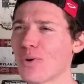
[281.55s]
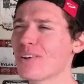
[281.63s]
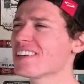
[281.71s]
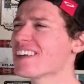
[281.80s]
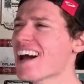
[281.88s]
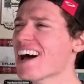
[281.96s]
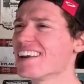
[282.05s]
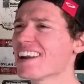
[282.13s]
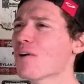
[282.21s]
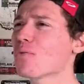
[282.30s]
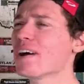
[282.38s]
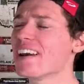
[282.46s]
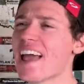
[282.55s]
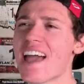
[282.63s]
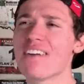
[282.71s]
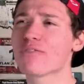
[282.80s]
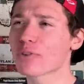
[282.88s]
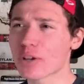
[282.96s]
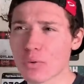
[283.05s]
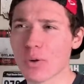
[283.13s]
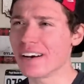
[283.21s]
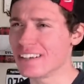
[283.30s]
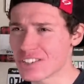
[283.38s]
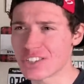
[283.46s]
Well, yeah, not what
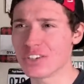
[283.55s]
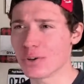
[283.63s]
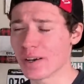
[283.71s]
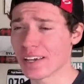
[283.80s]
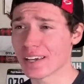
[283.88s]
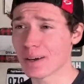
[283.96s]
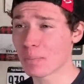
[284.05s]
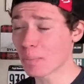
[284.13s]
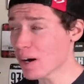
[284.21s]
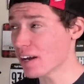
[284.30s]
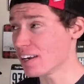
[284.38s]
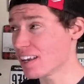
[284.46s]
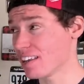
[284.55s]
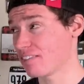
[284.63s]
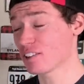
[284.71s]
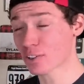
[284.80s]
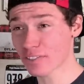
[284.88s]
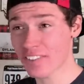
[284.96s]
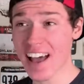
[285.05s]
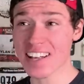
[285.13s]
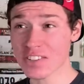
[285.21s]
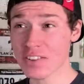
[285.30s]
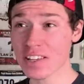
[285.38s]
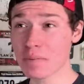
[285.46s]
everyone is doing, but if you're
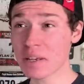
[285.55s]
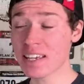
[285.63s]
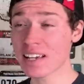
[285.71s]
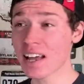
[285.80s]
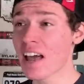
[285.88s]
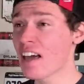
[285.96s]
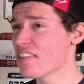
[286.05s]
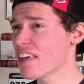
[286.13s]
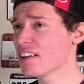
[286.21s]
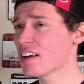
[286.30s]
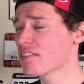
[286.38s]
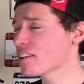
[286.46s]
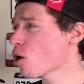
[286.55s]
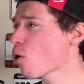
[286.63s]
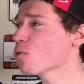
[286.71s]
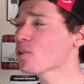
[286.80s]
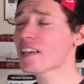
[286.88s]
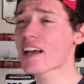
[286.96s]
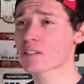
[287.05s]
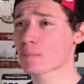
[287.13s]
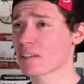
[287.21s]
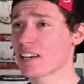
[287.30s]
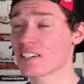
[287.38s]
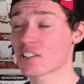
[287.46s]
faster than me, then the only
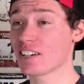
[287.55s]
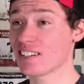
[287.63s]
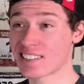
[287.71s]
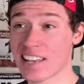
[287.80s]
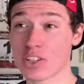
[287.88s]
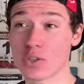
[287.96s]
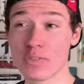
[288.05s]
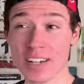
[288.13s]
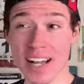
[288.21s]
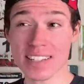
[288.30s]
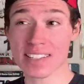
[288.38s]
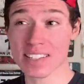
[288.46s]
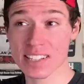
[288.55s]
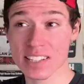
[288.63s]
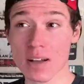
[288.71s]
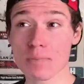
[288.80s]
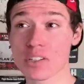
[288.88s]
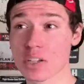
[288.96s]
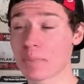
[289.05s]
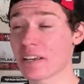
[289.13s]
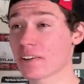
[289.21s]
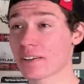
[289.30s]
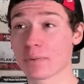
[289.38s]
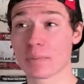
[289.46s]
explanation is that you've got some
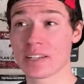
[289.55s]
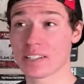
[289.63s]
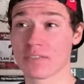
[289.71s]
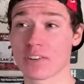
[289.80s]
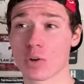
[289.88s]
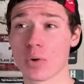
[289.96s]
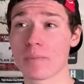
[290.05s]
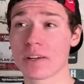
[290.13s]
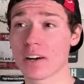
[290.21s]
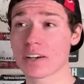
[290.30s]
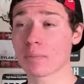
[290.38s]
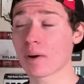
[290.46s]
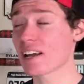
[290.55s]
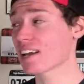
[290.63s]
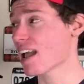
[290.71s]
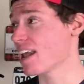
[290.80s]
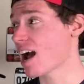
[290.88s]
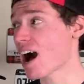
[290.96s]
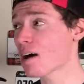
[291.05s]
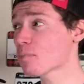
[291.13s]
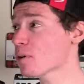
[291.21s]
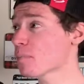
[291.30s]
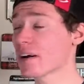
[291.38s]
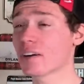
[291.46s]
superior piece of equipment on your bike, and I'm
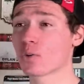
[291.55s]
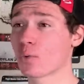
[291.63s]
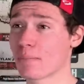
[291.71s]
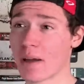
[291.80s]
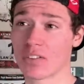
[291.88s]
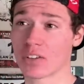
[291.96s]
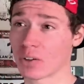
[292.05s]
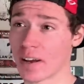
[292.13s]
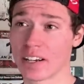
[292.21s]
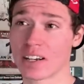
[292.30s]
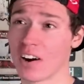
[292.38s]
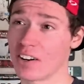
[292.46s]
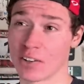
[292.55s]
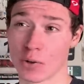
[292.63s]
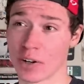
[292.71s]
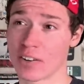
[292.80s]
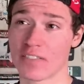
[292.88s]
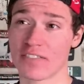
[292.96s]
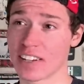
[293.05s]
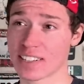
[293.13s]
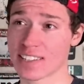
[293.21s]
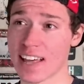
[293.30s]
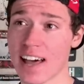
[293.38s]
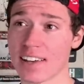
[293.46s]
prepared to whip out the credit card in order to
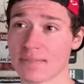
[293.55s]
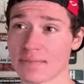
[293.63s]
fix that.